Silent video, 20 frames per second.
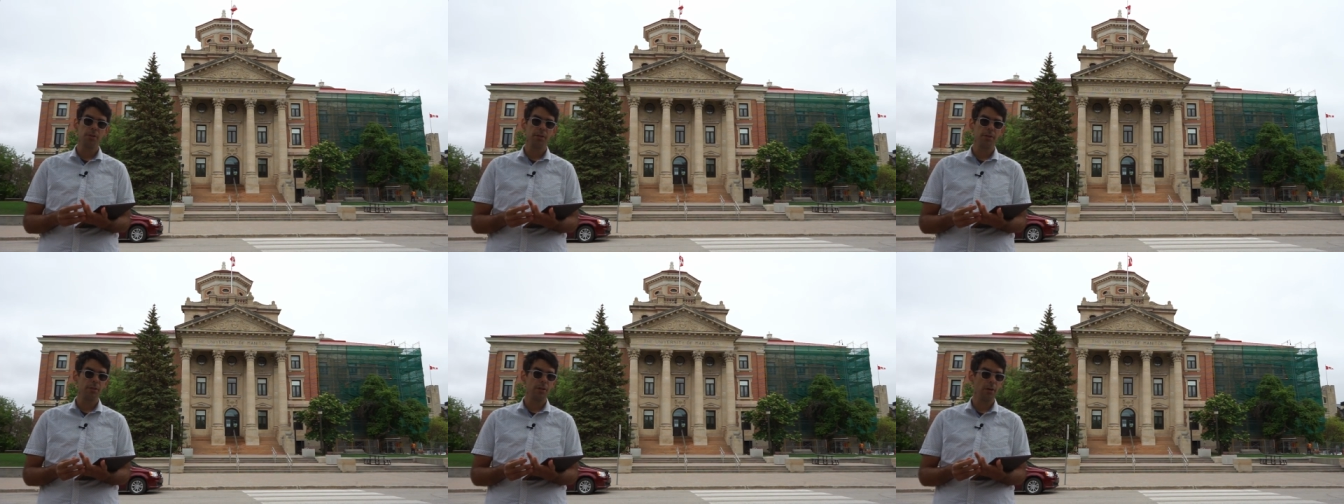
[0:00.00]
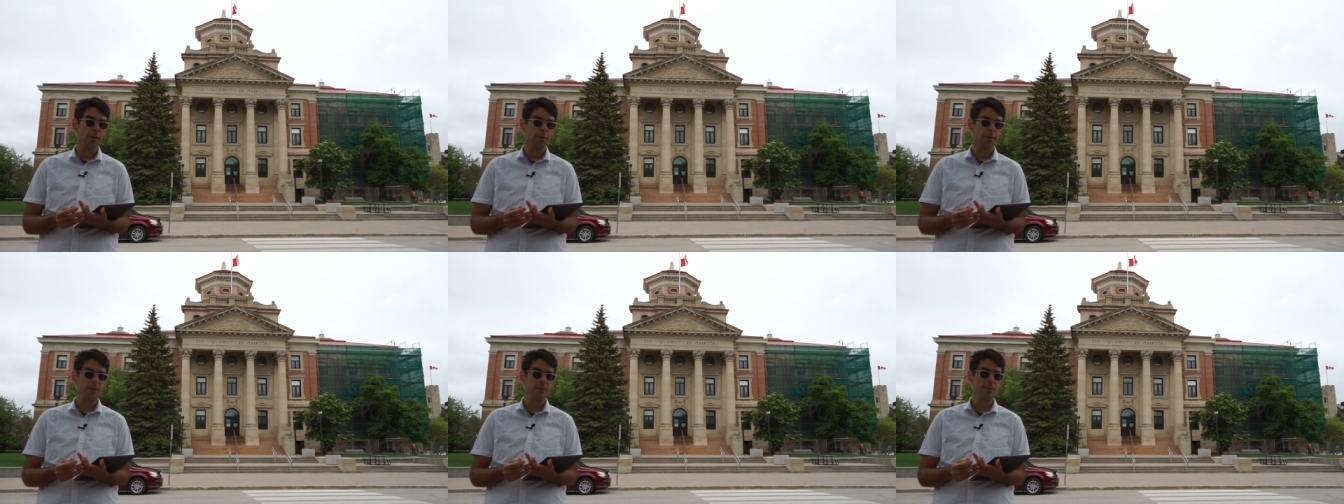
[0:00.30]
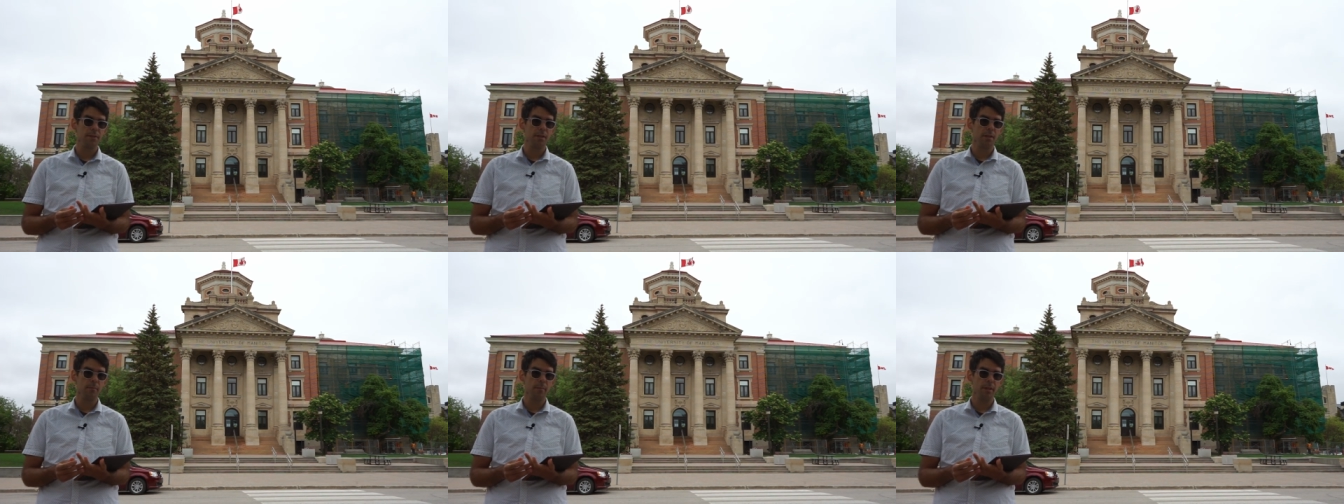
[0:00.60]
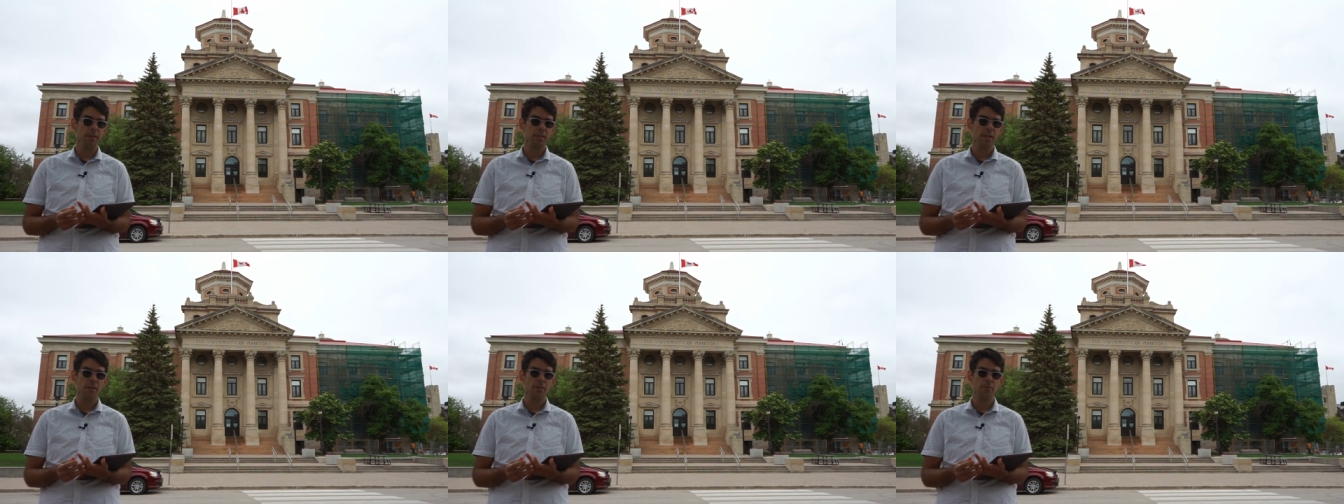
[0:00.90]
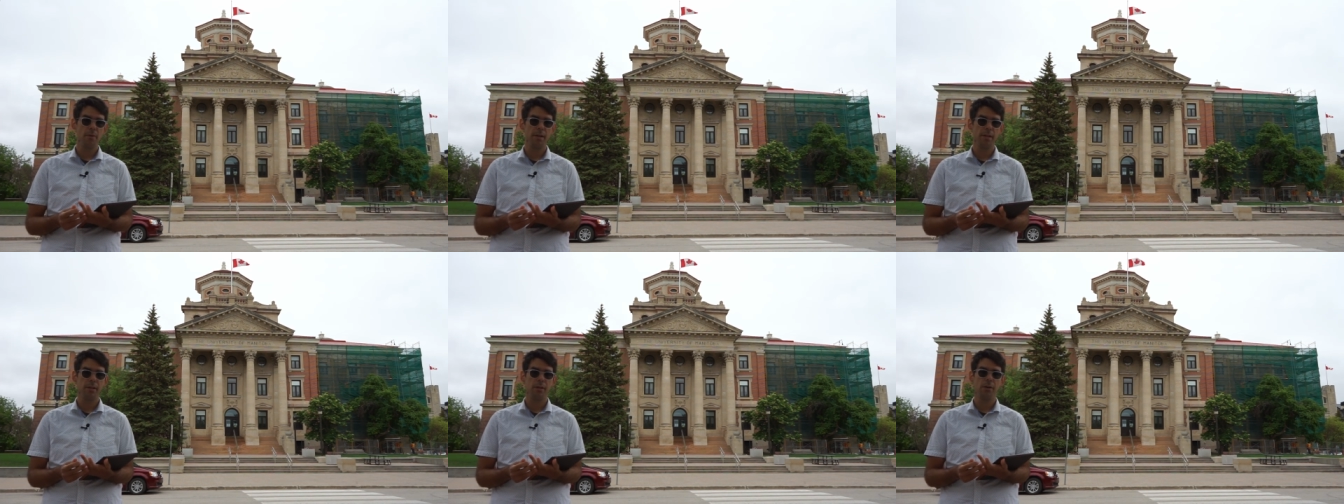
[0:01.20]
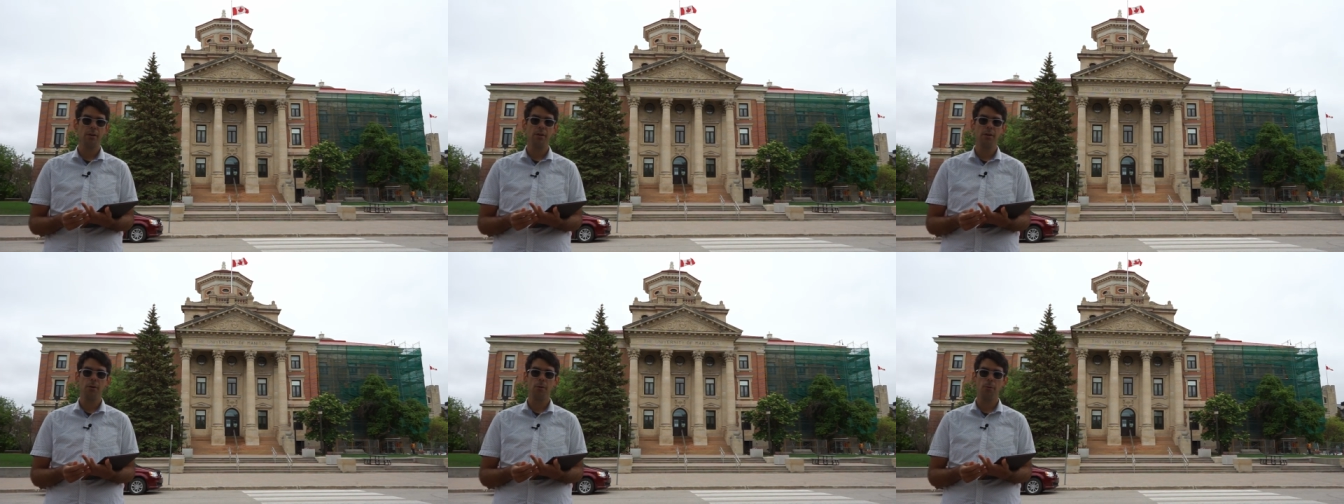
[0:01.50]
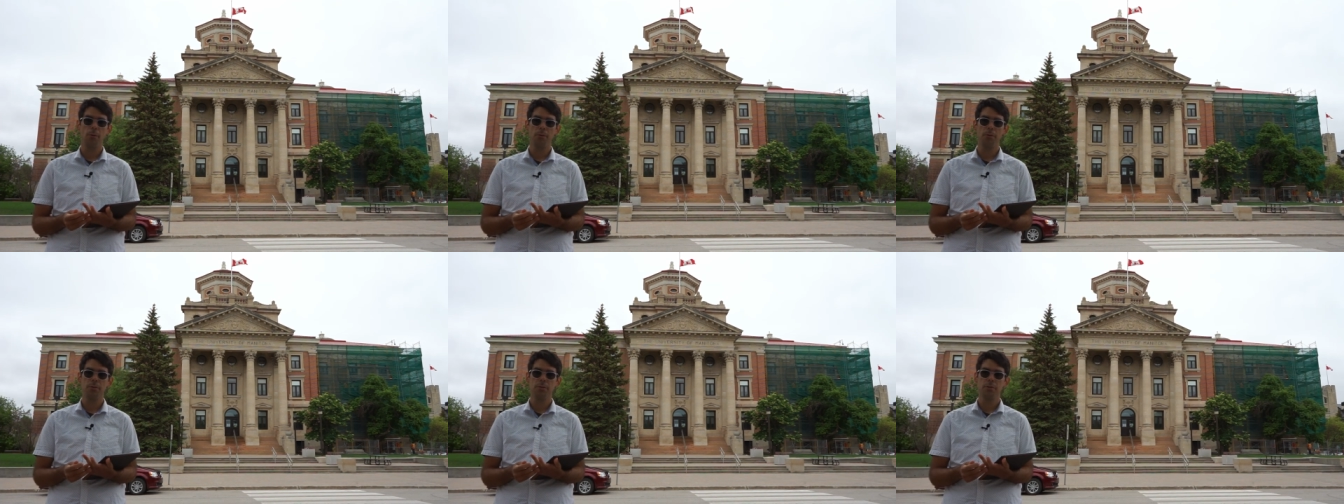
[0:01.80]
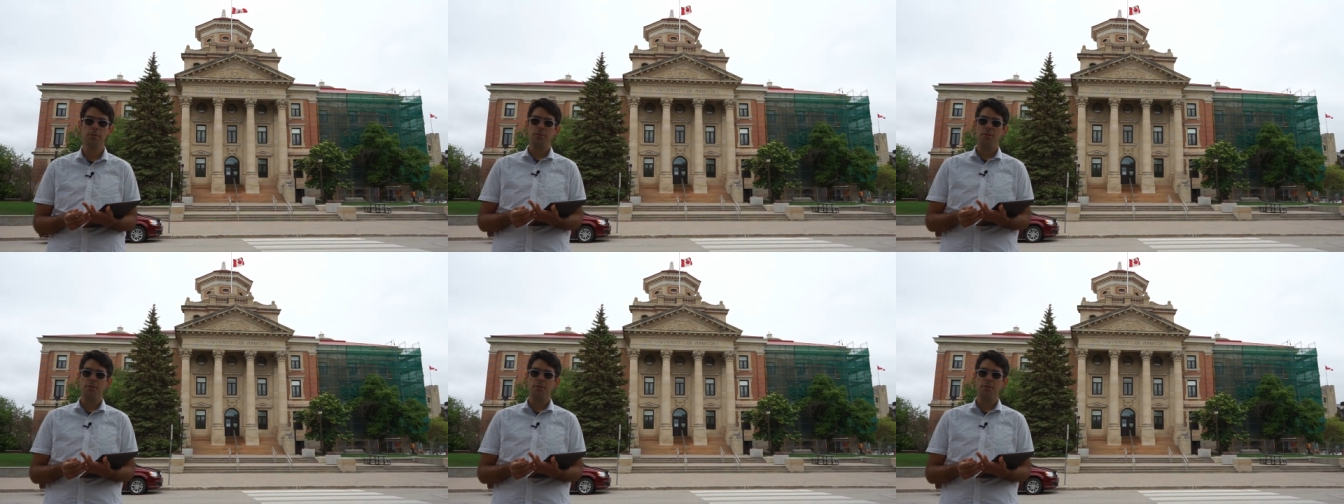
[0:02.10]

concurrency and multi-threaded code,